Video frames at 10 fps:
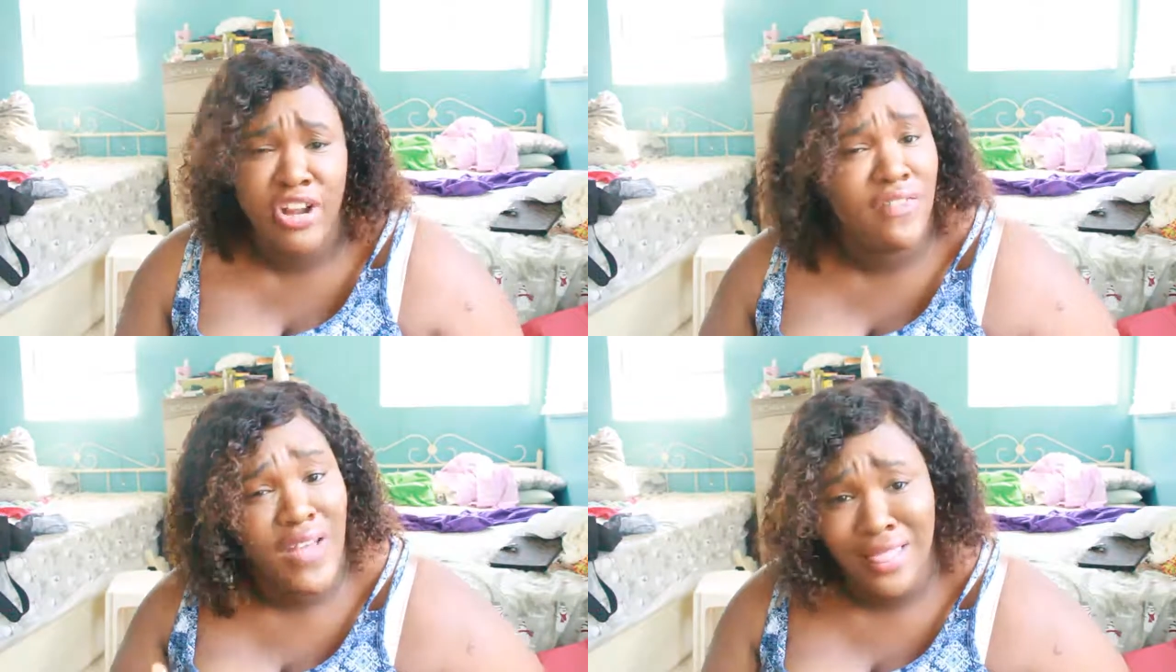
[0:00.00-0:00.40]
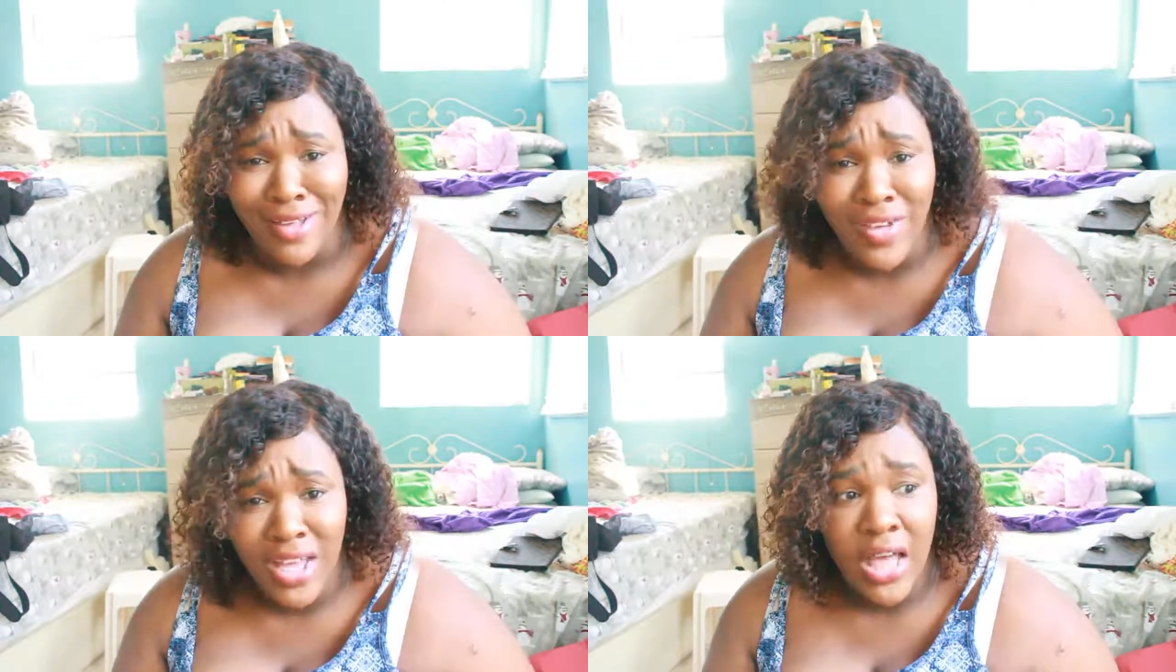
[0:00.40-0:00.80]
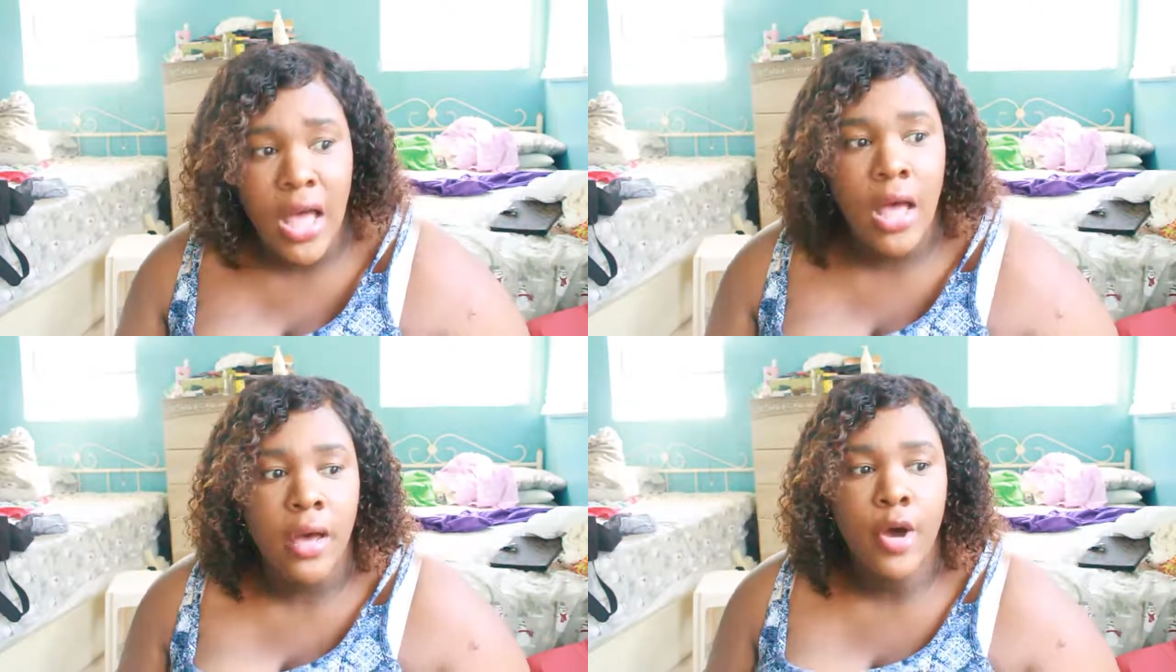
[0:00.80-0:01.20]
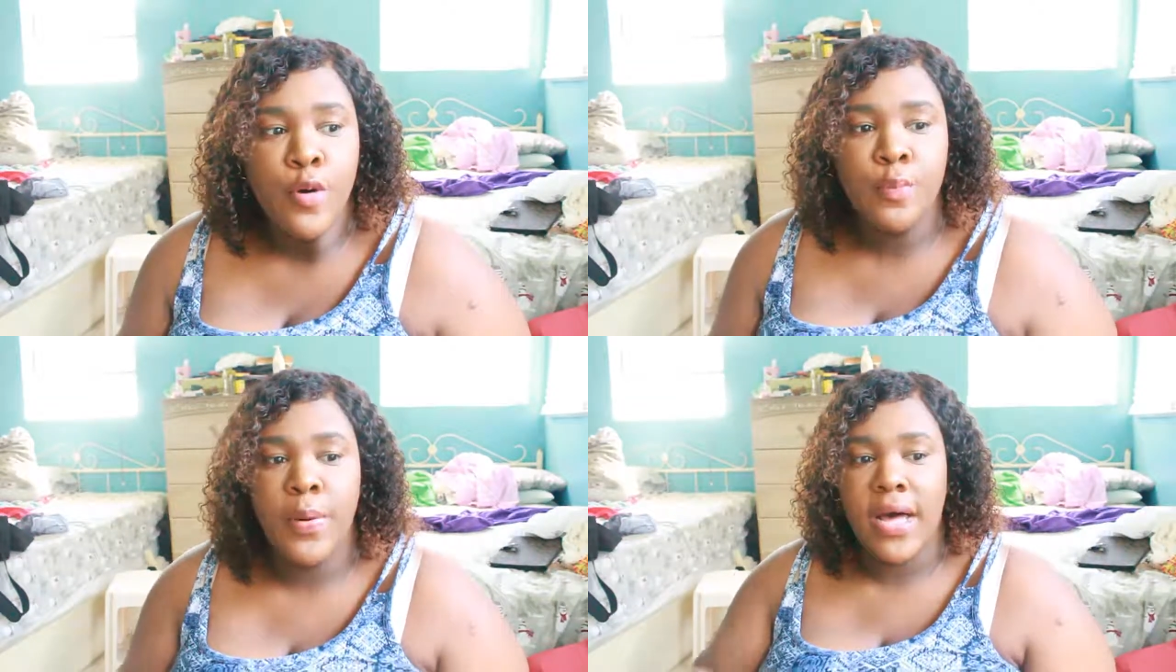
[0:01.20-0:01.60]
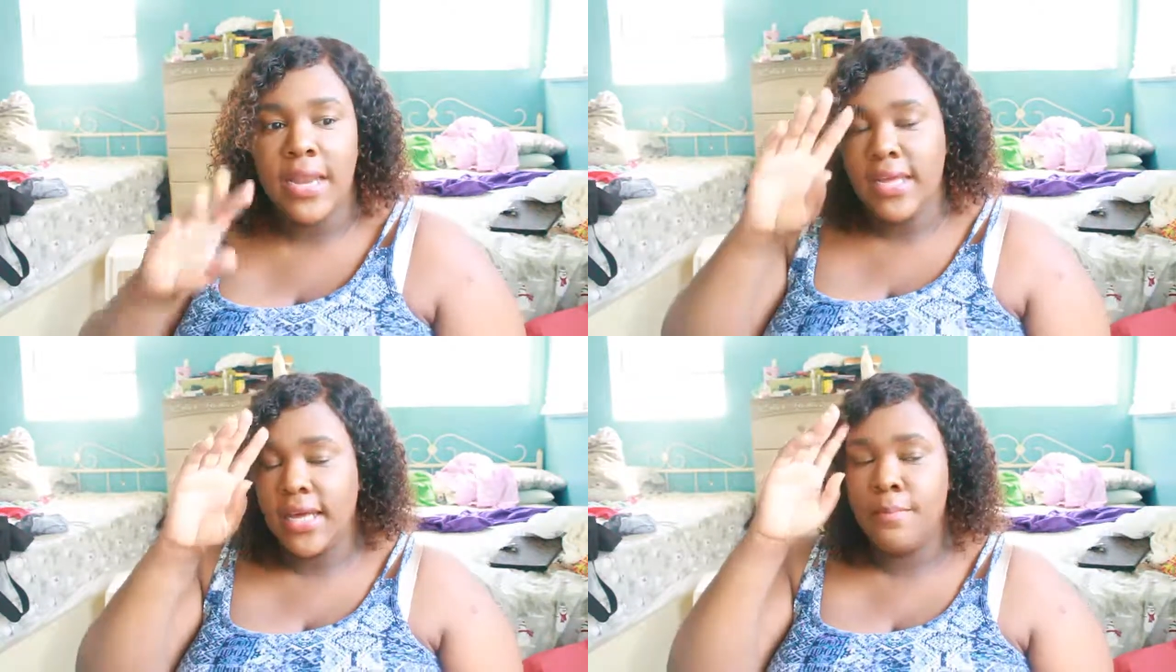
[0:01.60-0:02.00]
it if I love it?
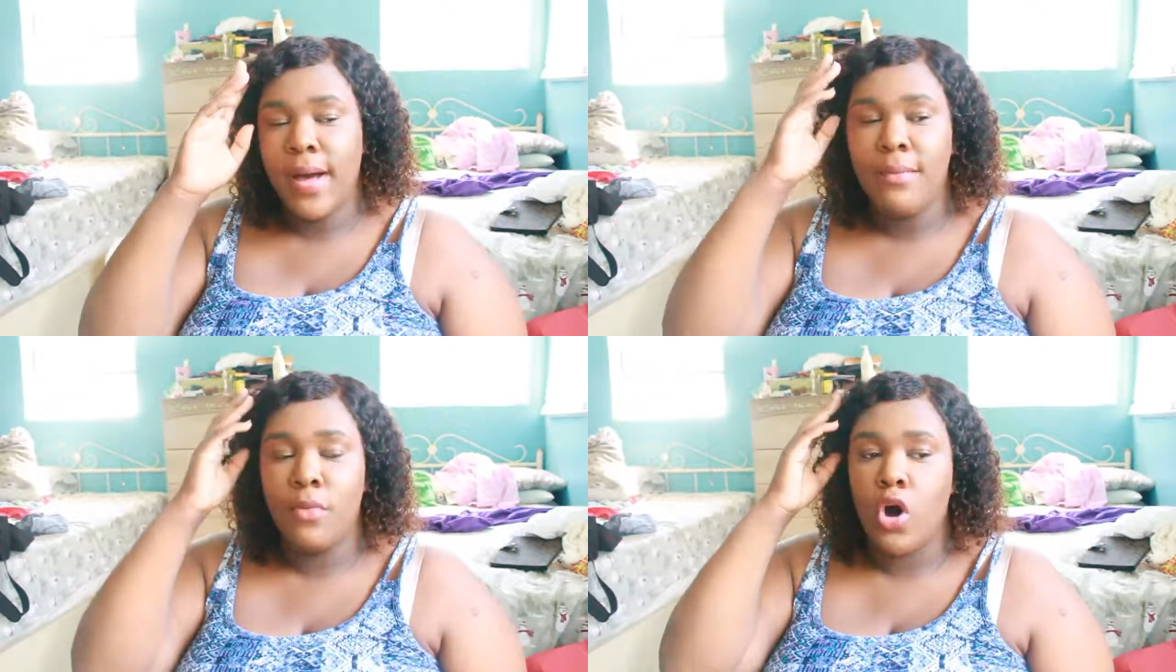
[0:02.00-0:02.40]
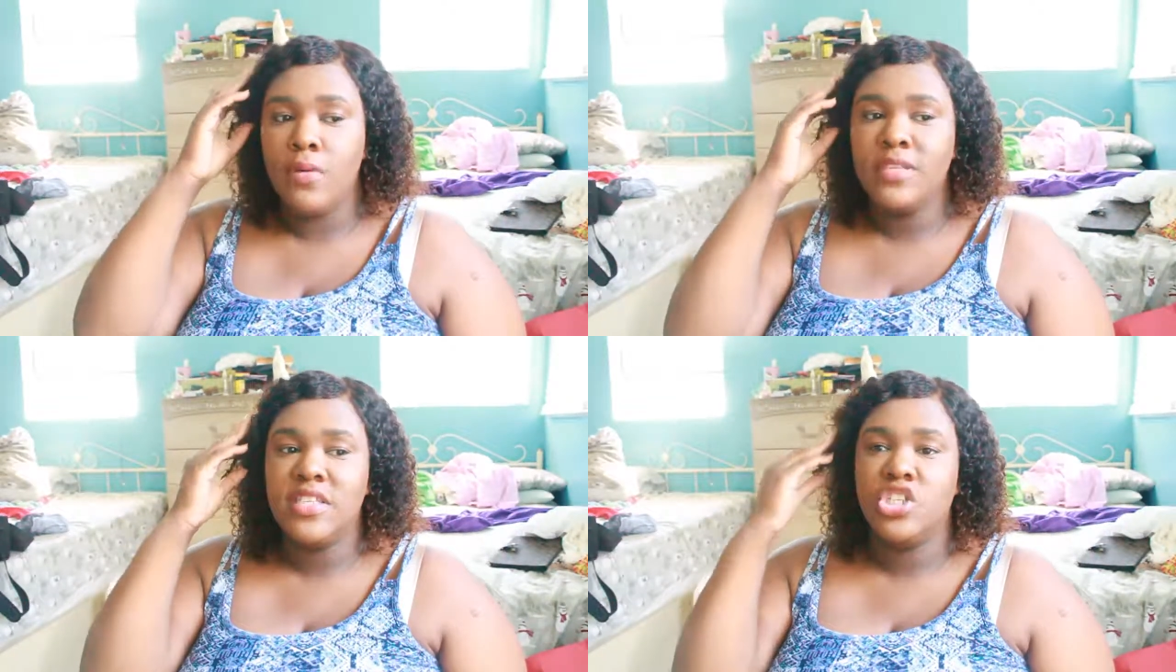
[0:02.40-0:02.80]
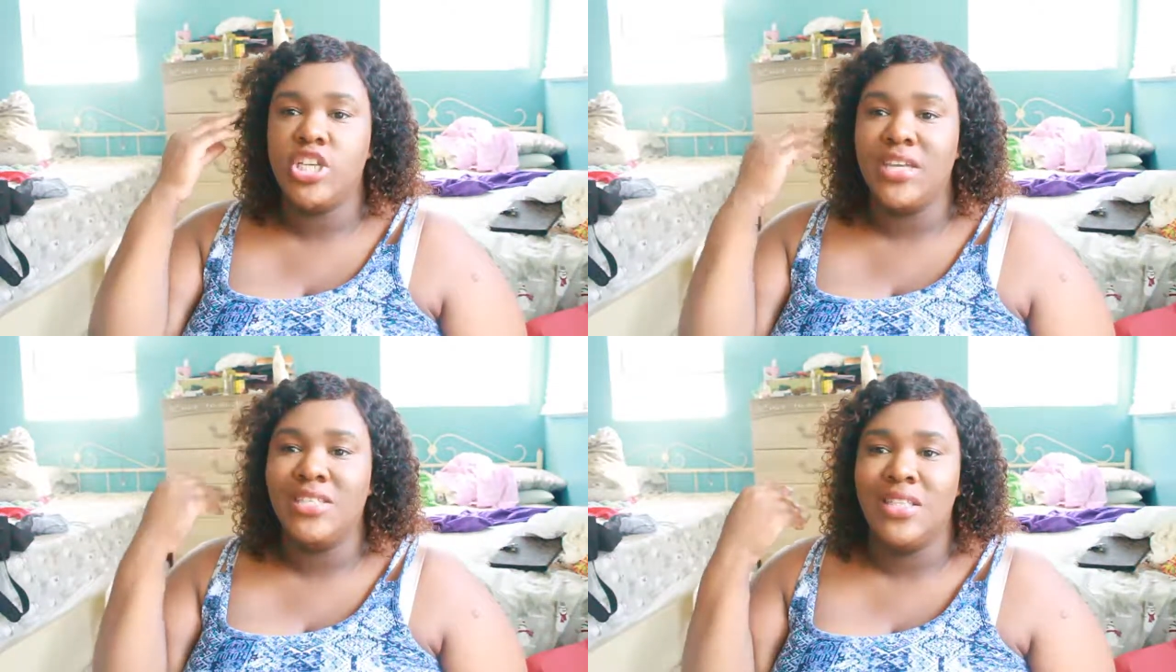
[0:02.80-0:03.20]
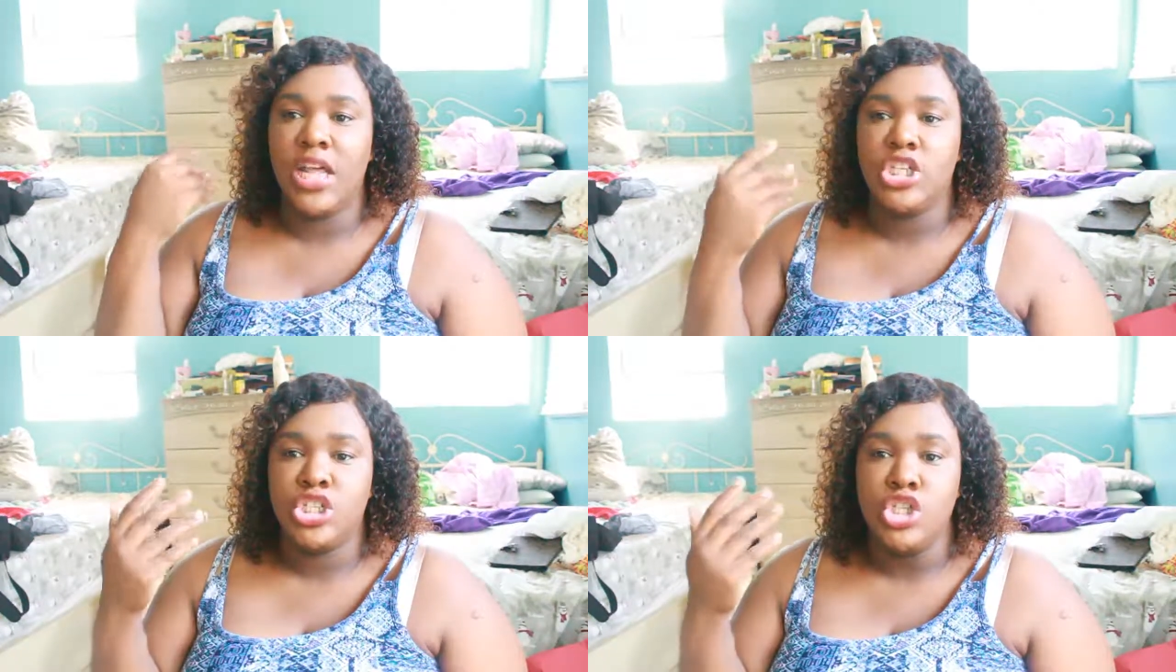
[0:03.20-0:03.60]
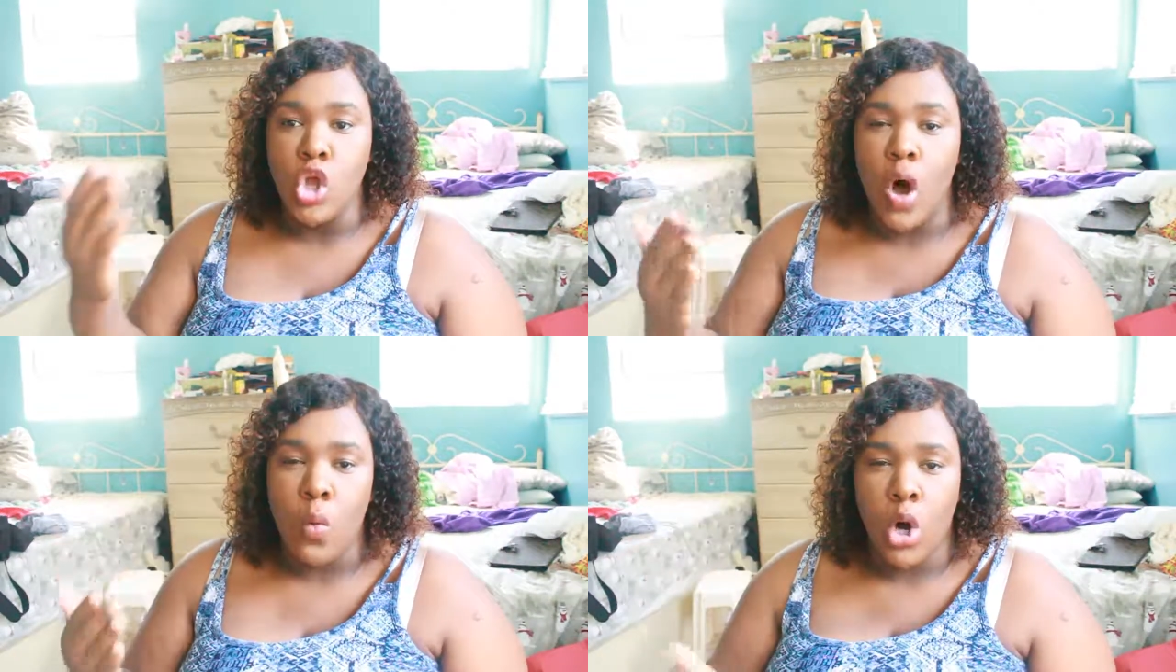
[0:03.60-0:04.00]
But like, my mom suggested that I just
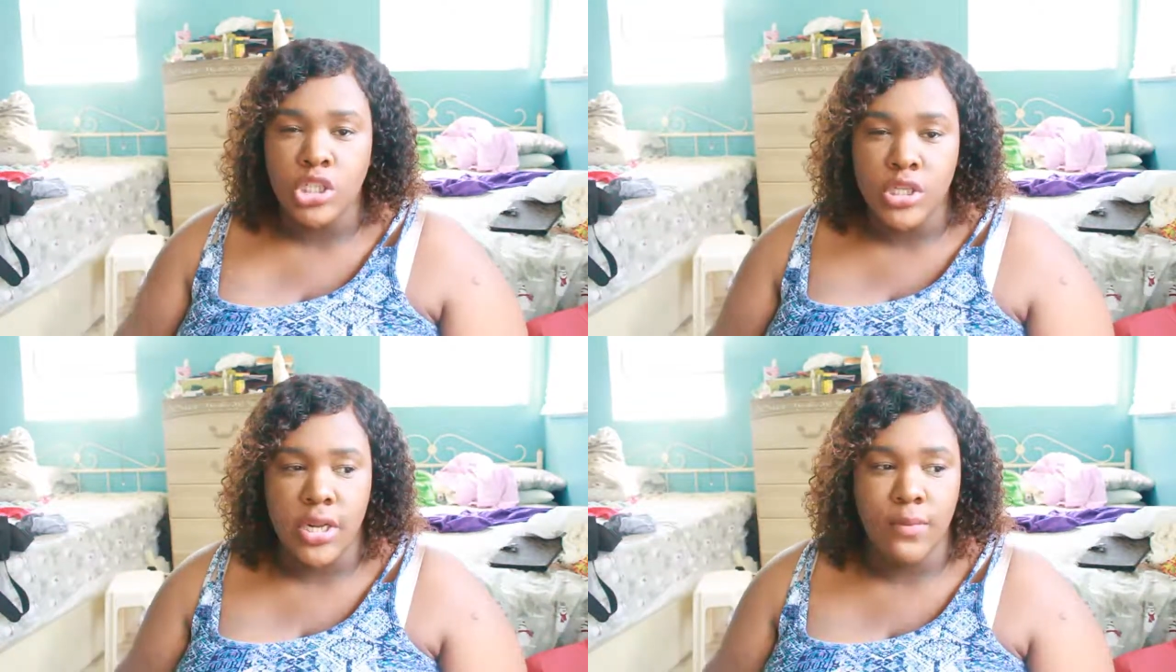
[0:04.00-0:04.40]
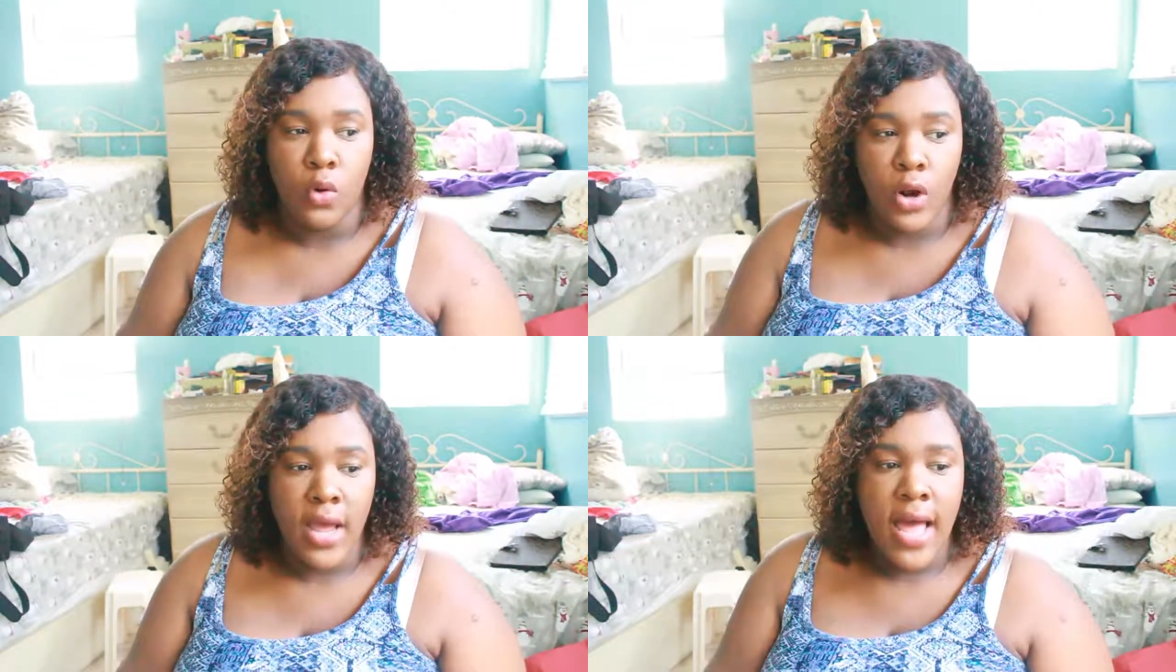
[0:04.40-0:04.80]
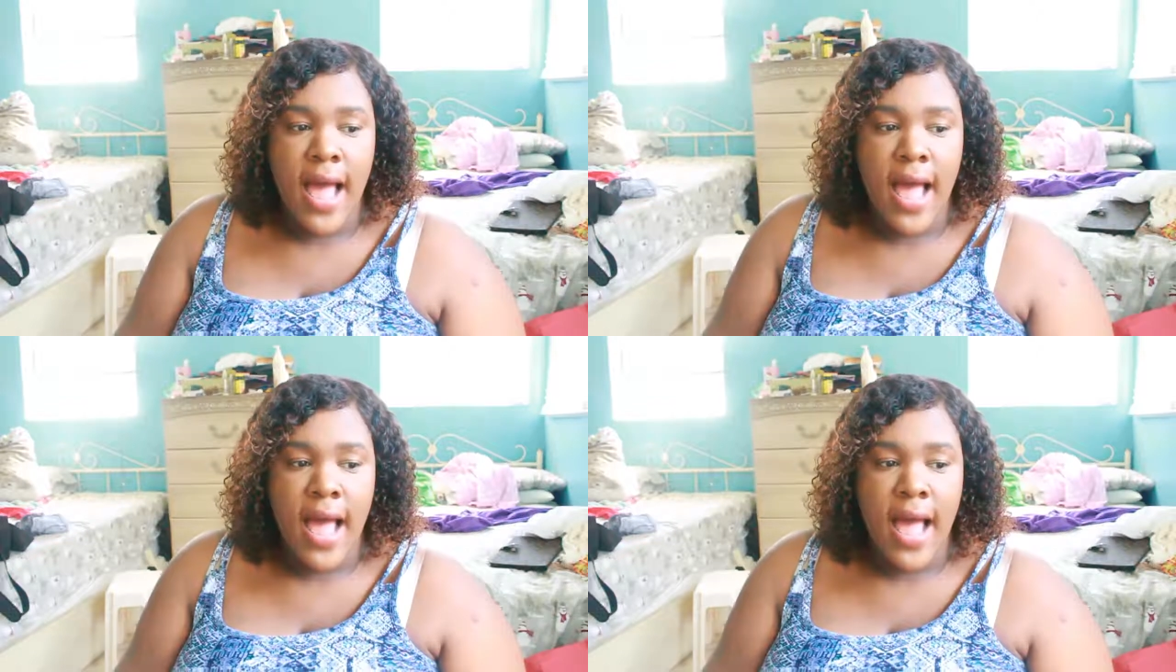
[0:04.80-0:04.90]
not wash it anymore.